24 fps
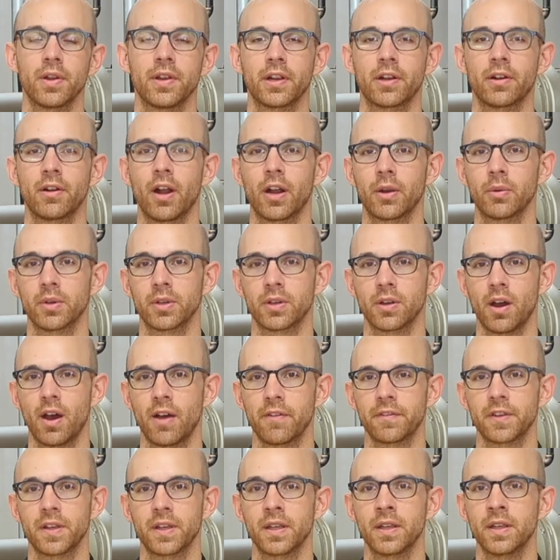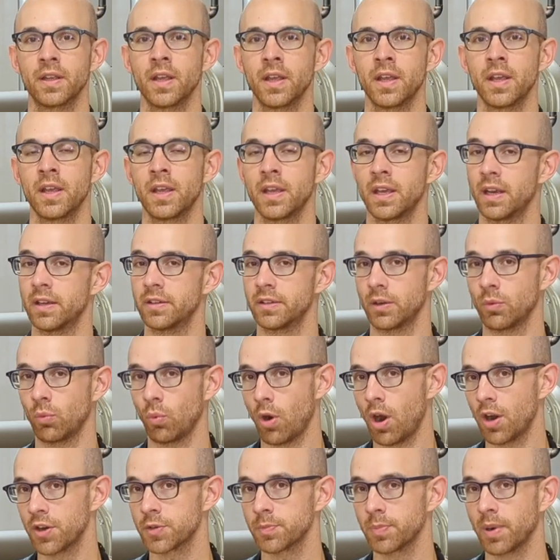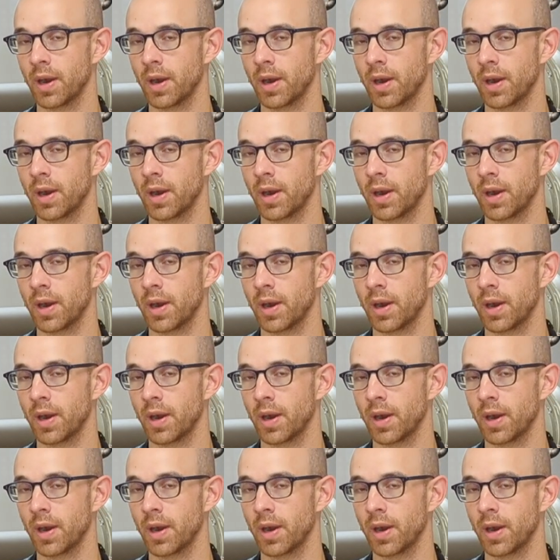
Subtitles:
a Nicaraguan coffee. It is a wash